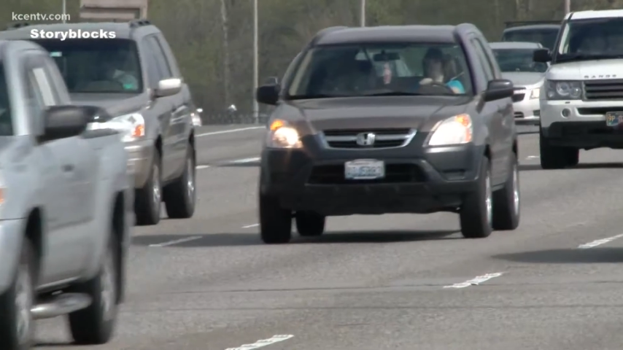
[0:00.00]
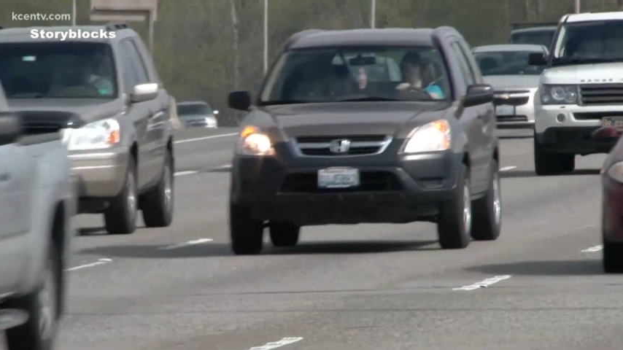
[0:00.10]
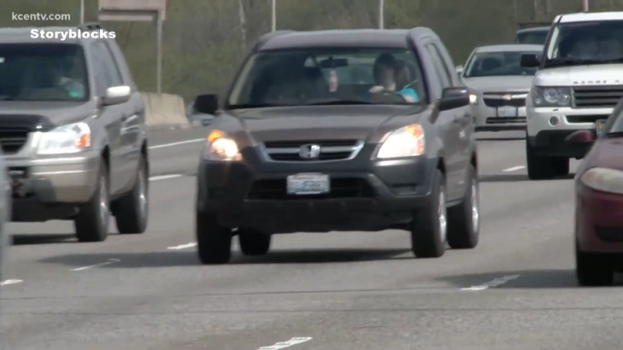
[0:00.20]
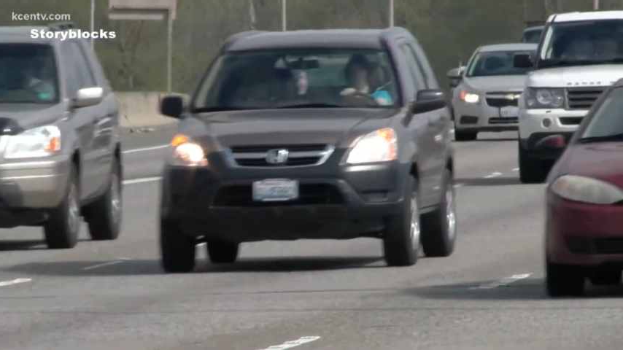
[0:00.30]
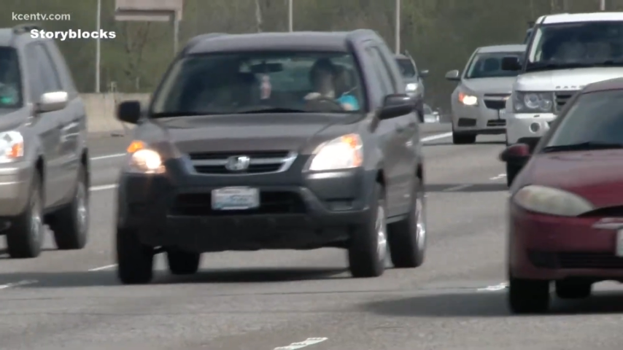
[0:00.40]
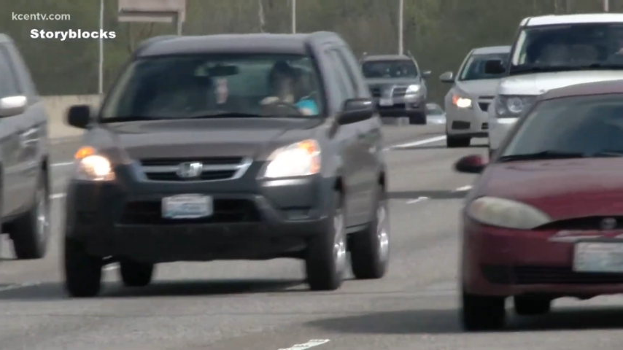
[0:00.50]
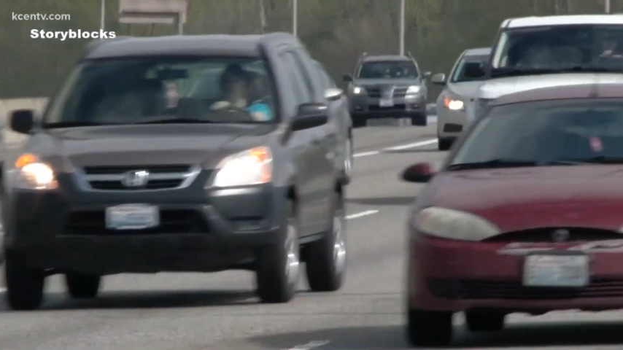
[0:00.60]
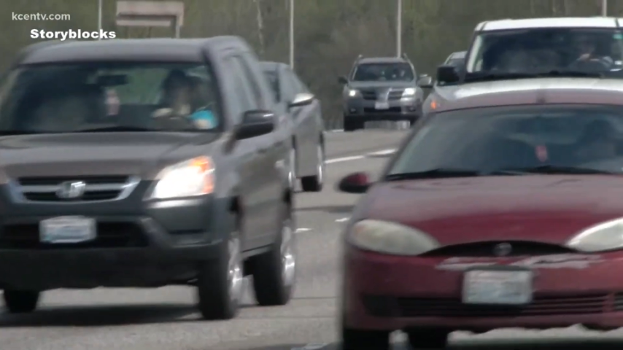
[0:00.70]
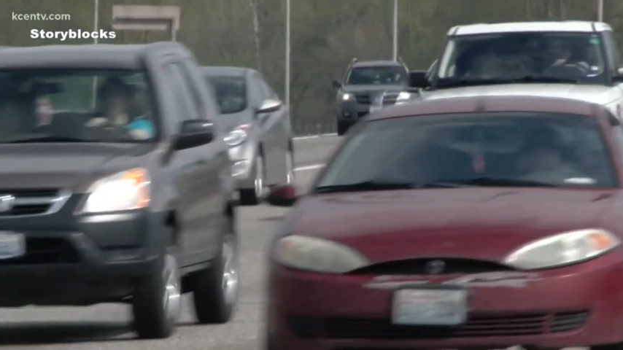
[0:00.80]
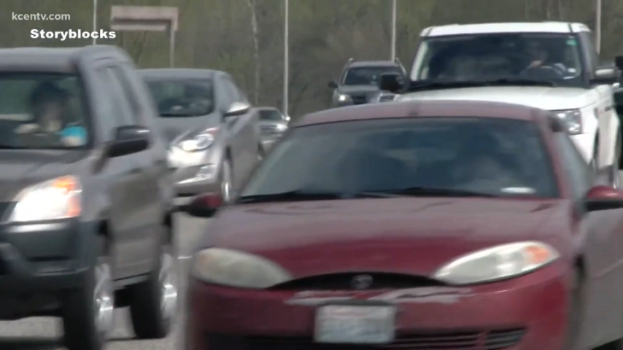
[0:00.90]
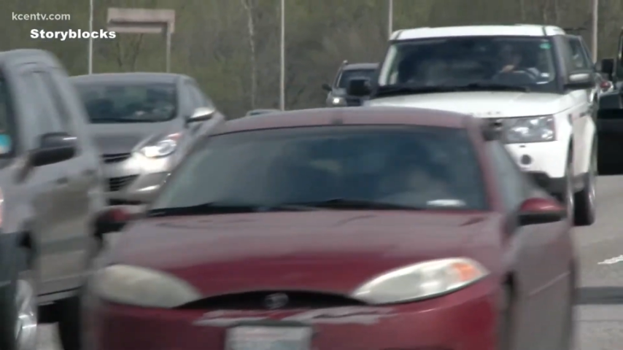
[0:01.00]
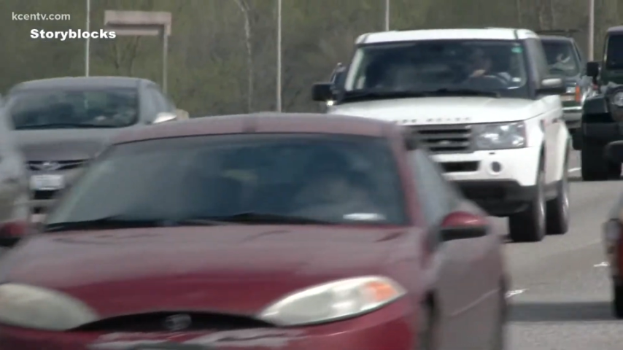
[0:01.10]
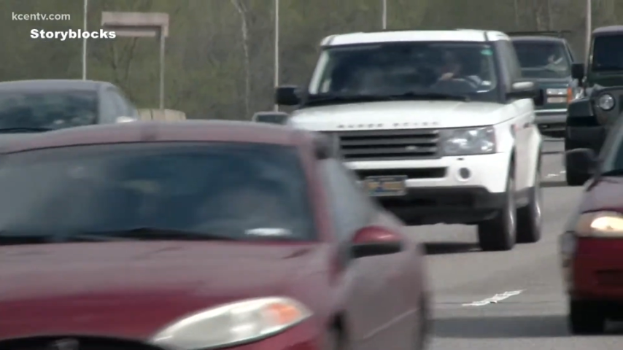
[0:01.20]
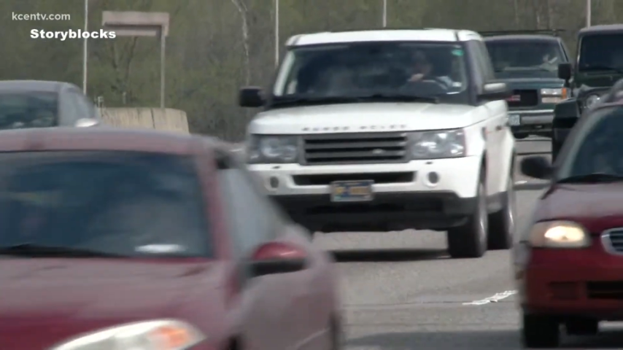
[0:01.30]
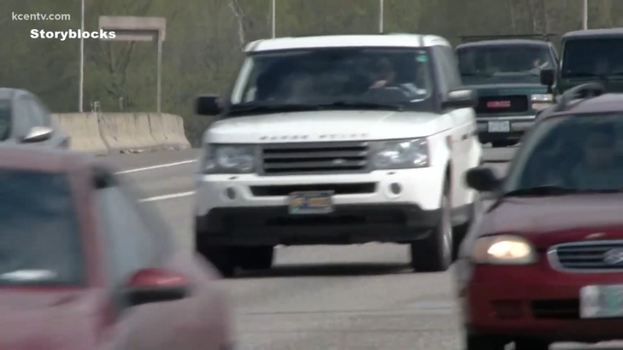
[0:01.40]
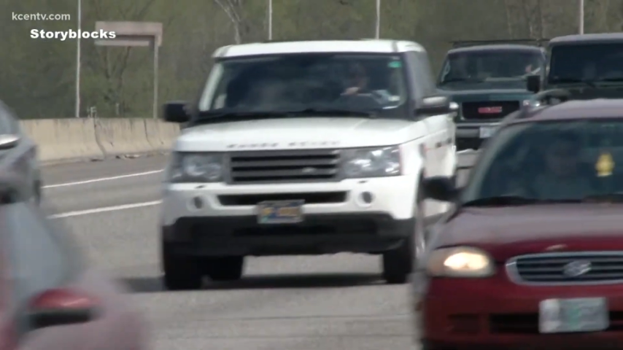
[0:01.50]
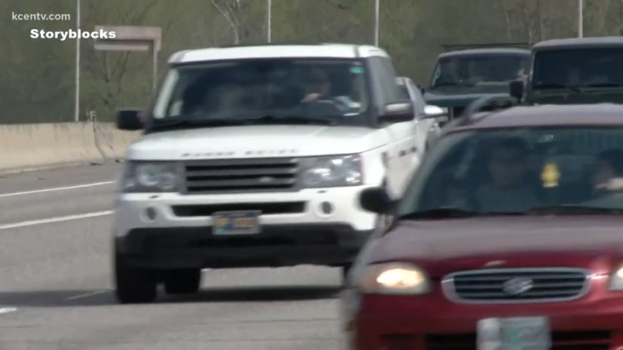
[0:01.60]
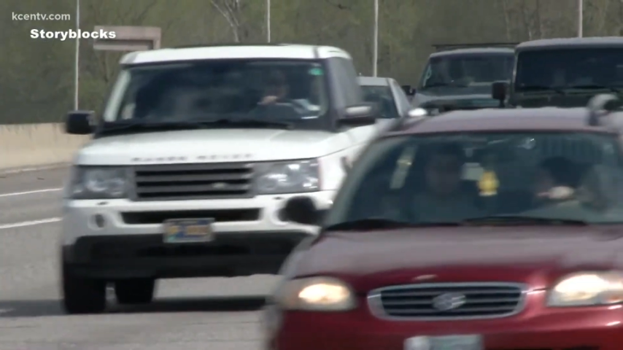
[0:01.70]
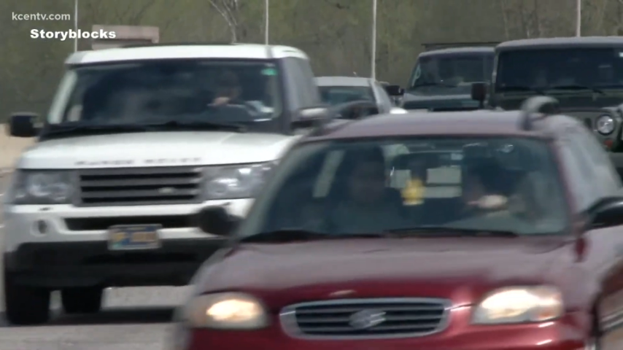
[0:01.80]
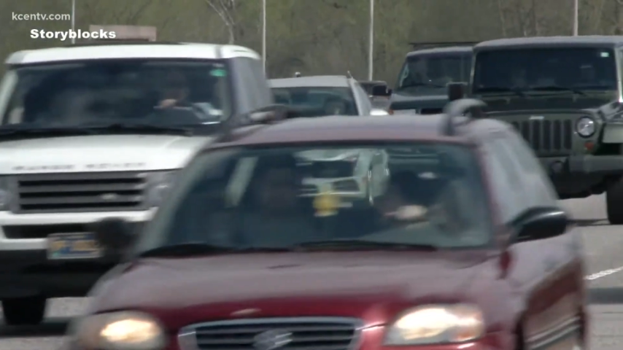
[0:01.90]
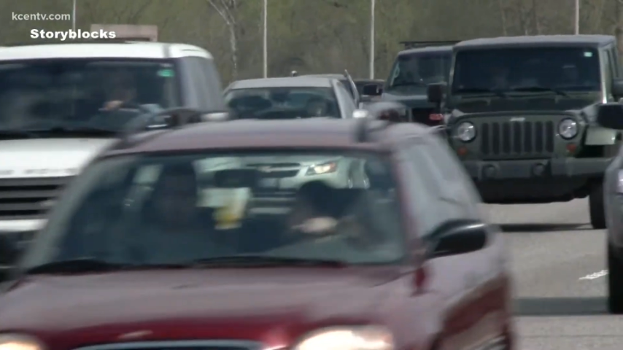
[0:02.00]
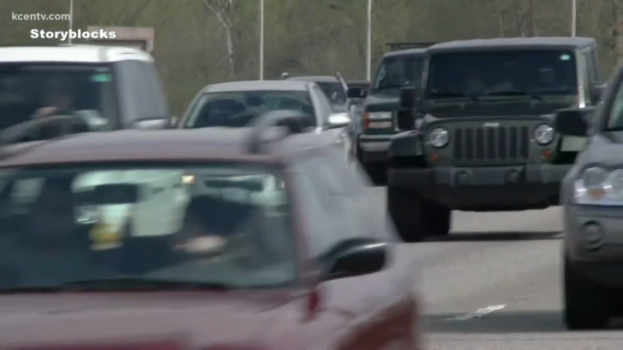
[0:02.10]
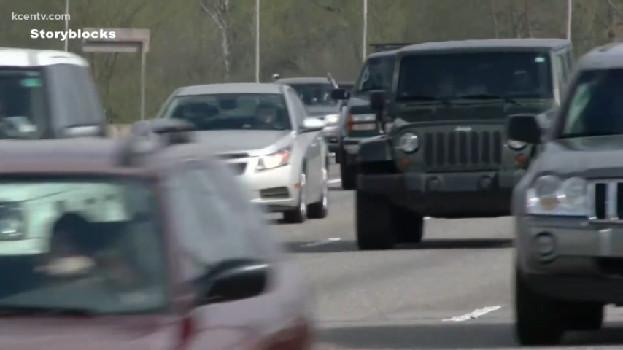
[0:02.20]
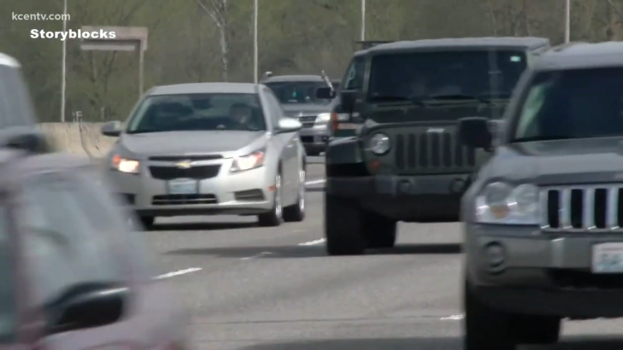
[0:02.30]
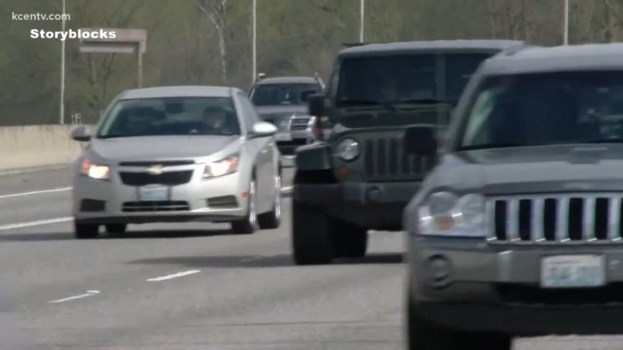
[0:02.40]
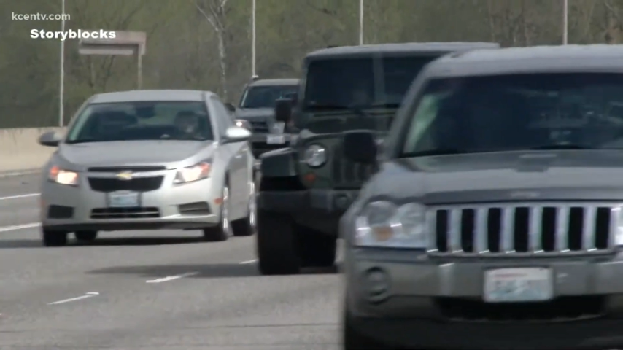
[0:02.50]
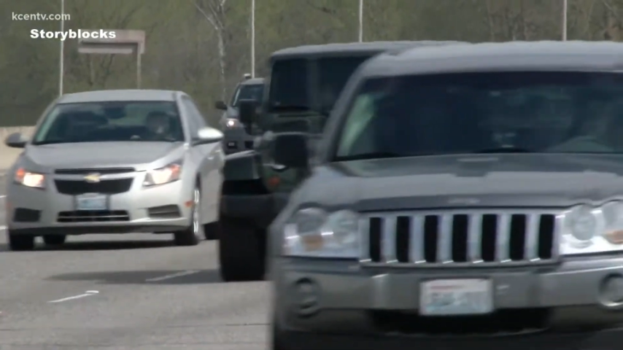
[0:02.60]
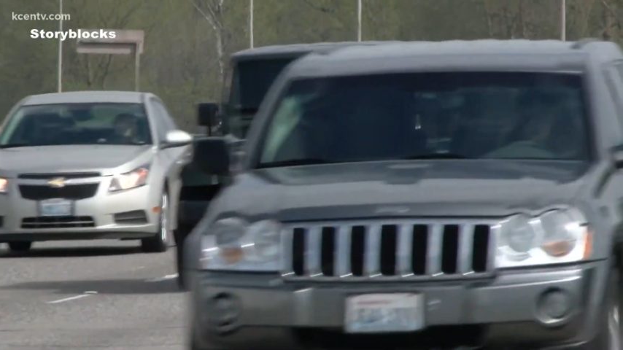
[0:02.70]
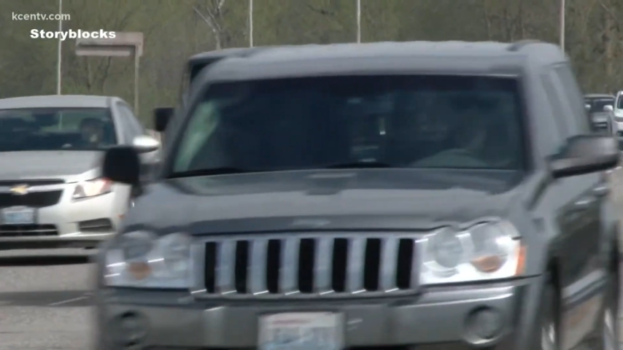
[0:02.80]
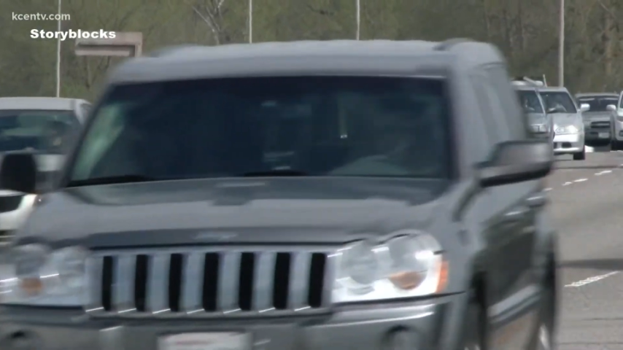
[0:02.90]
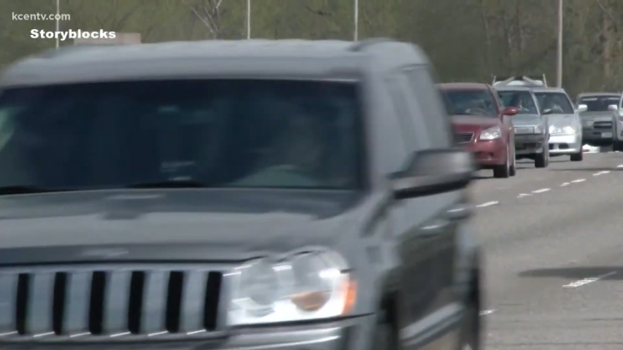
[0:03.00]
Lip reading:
[unreadable: no face in view]